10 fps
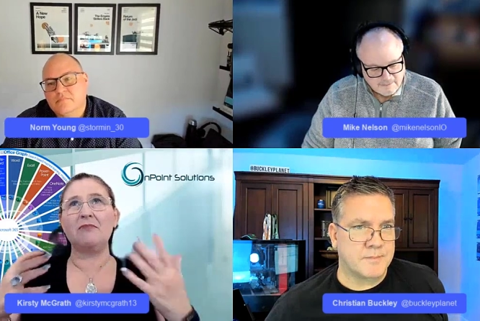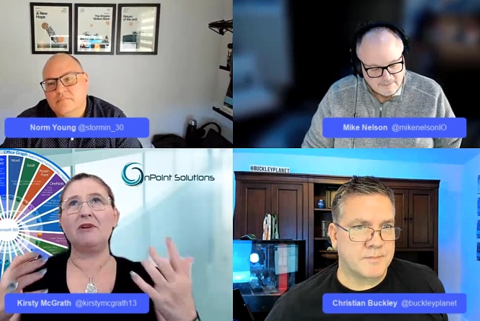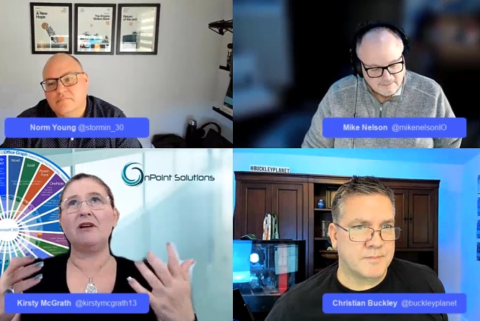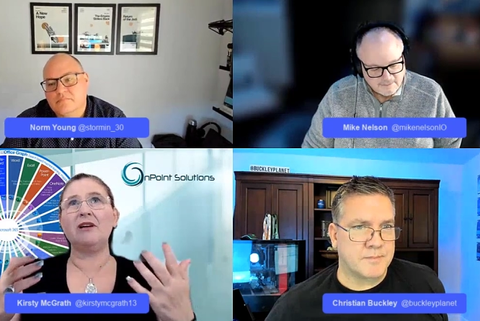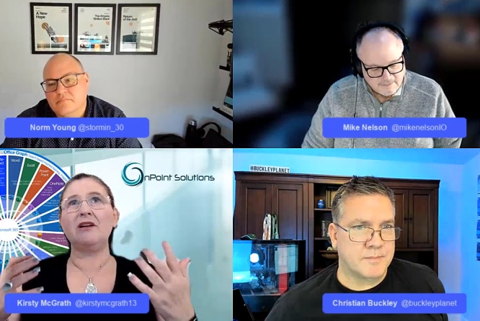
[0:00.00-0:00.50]

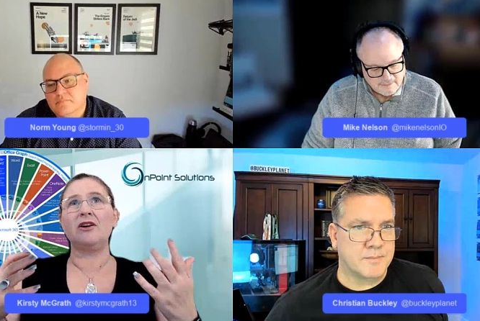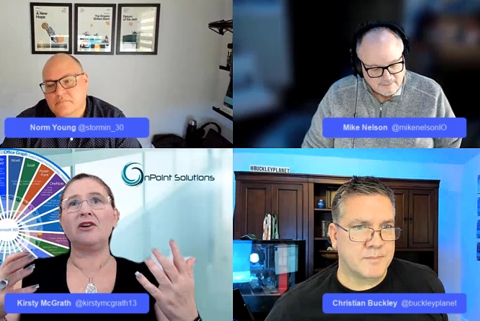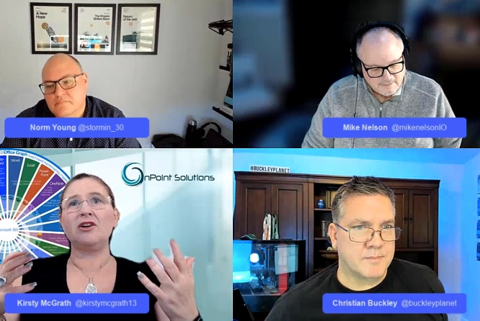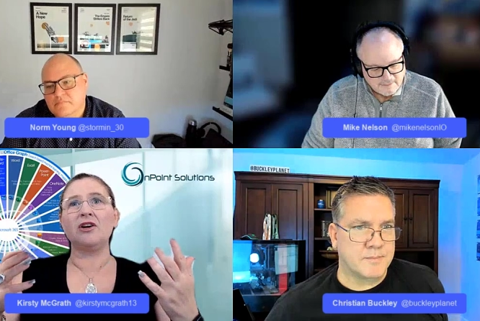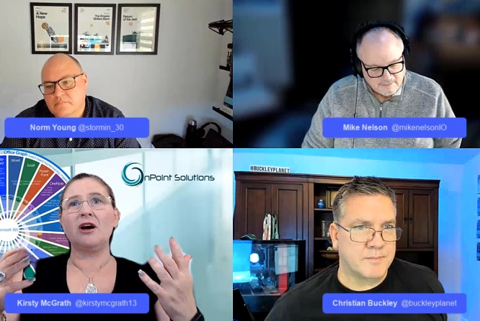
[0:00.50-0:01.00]
Speaker 1: you know,
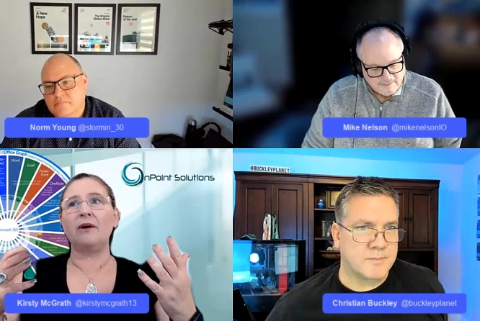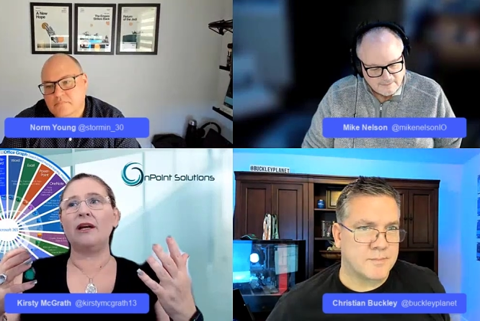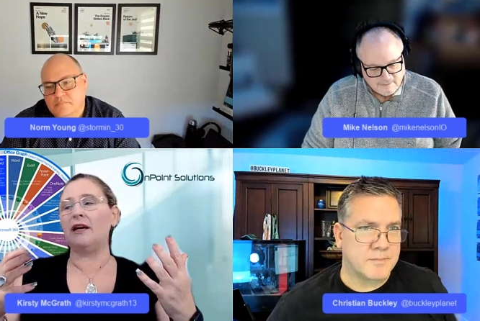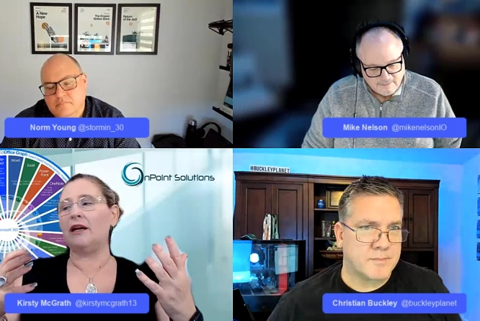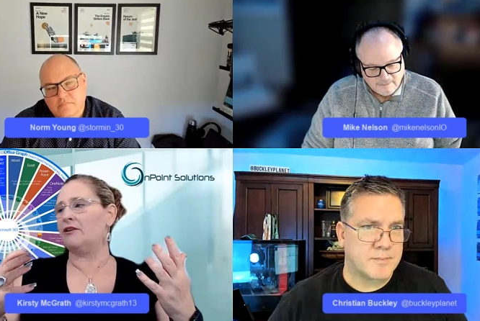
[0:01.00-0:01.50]
you're
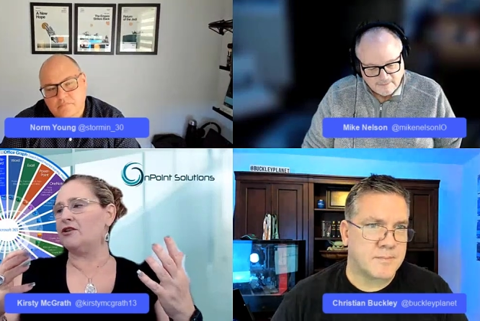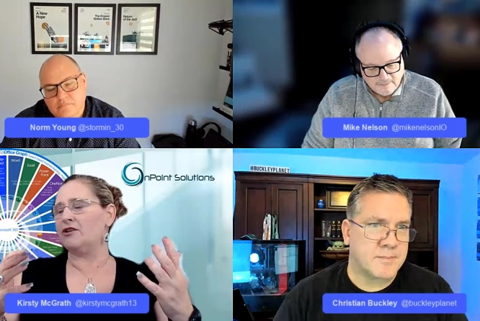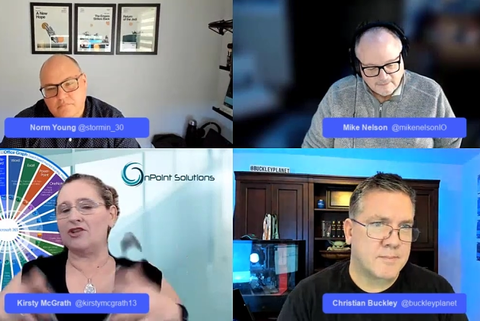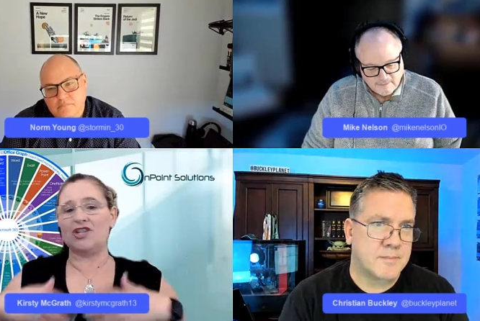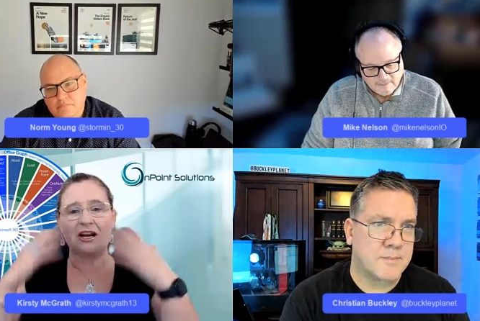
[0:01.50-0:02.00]
going
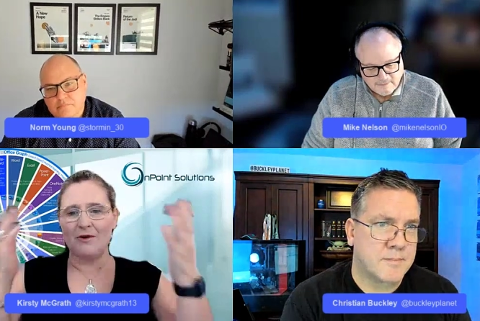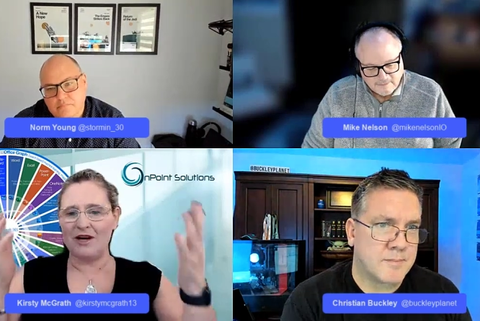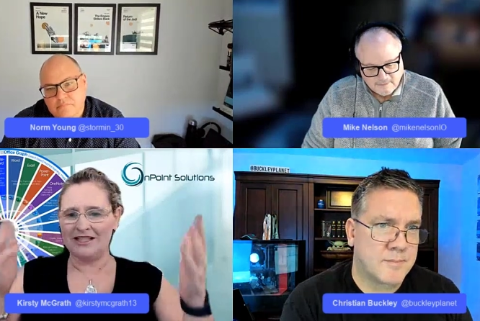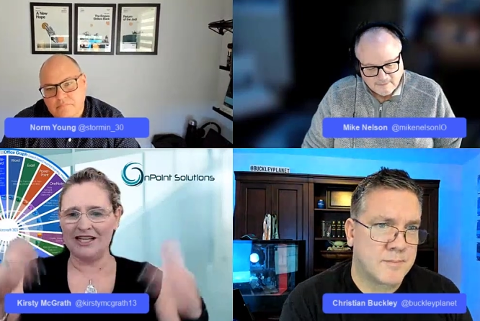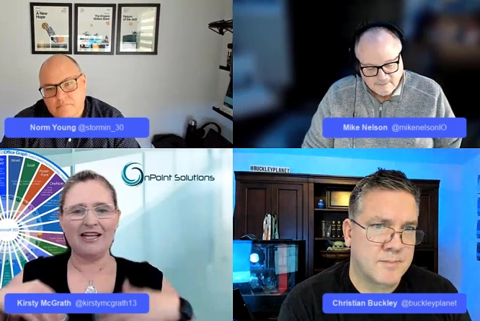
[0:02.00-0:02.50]
into shadow
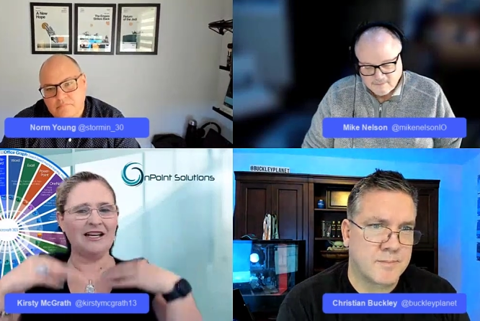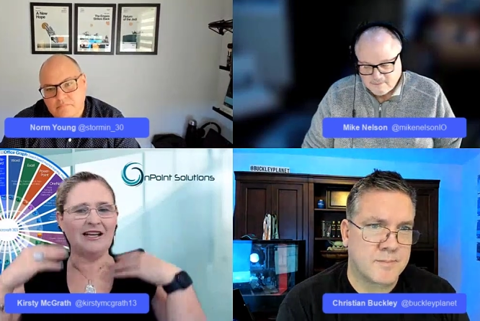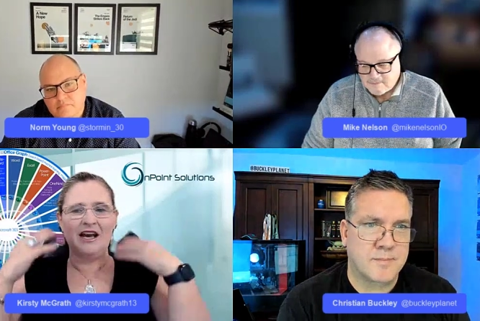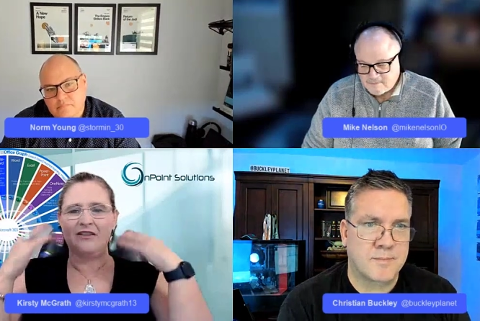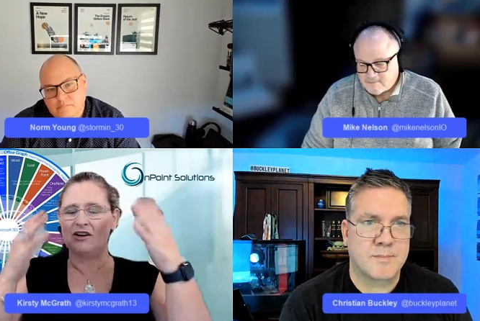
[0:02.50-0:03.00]

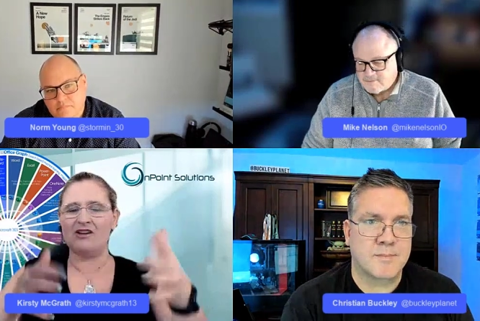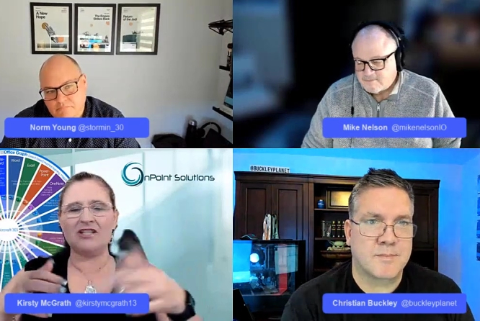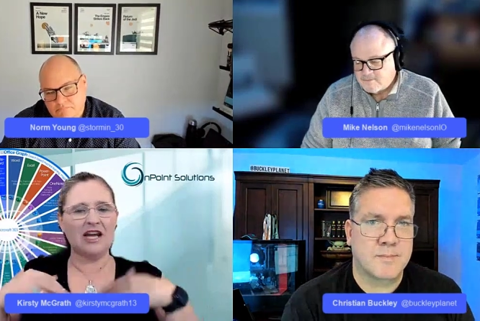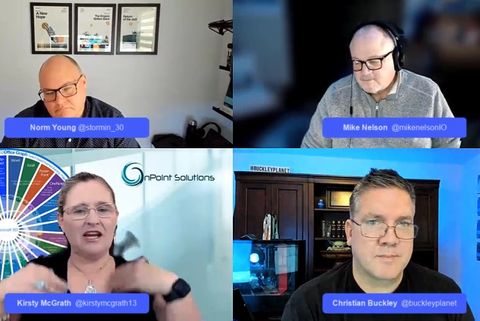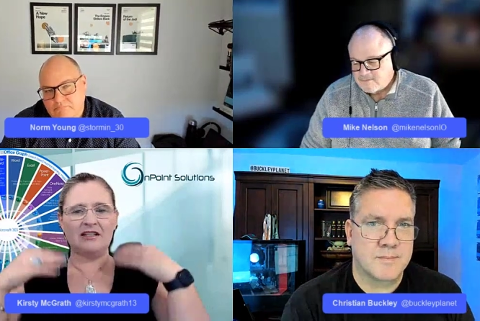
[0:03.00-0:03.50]
IT, other
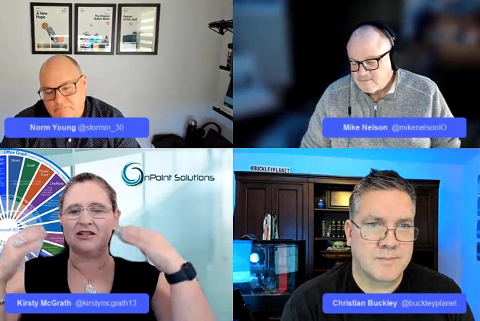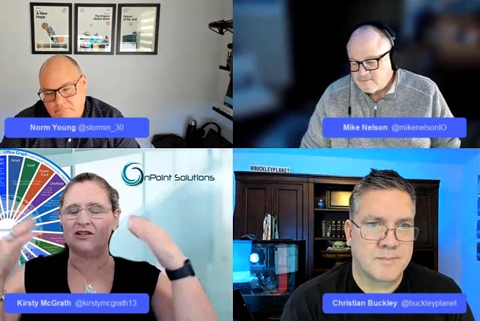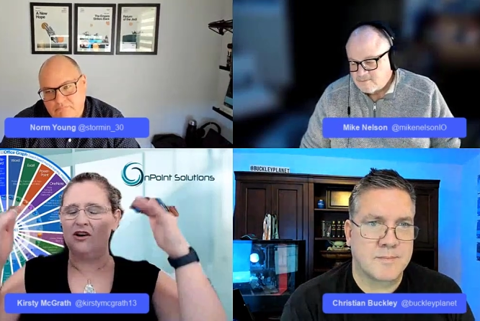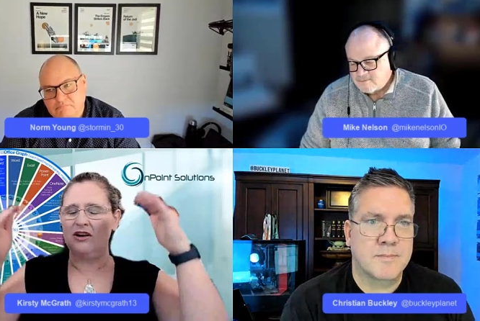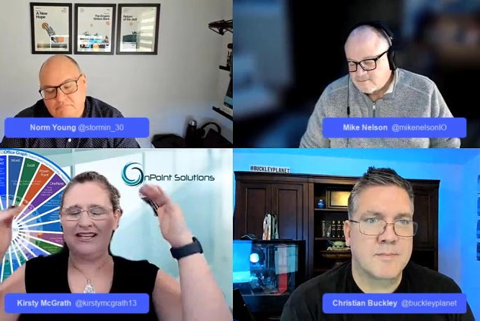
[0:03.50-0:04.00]
content.
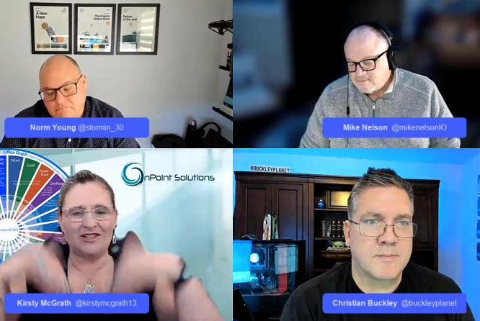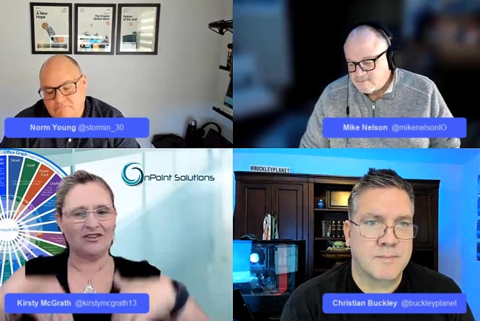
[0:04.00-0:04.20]
It's not